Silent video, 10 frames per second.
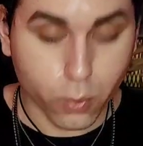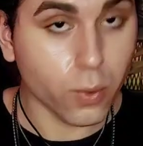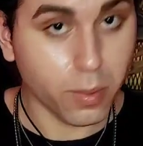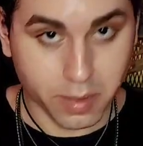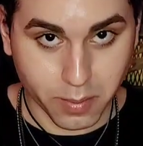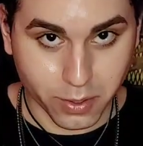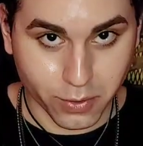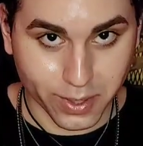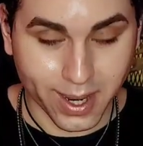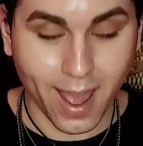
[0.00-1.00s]
group number
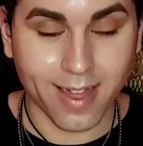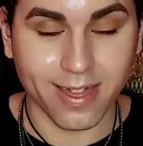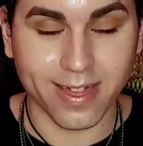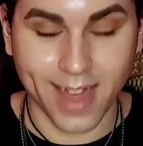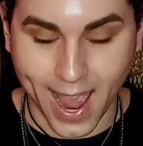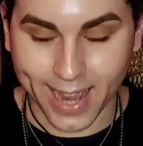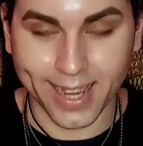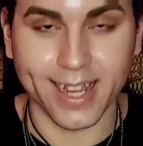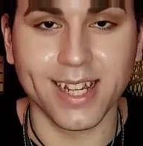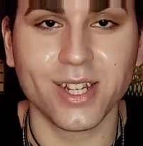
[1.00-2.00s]
3, that
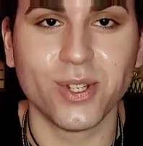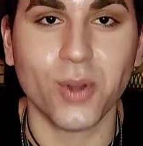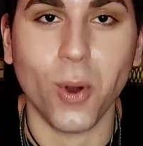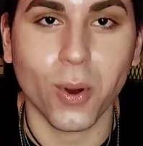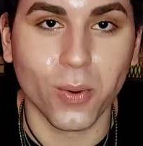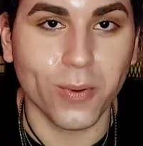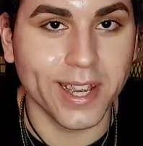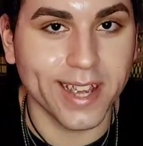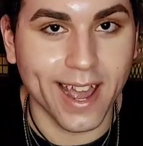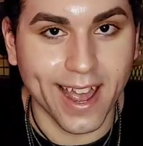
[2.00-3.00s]
is your
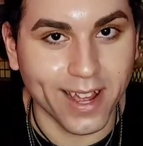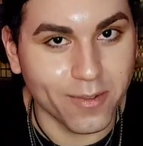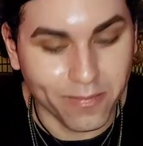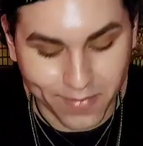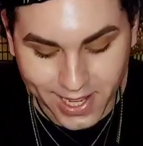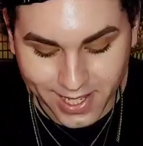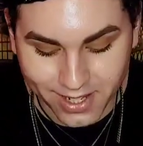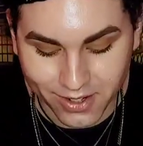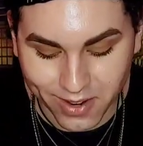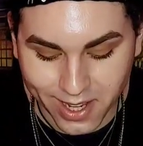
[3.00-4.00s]
week ahead
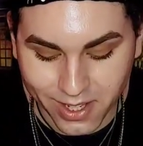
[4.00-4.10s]
message, okay?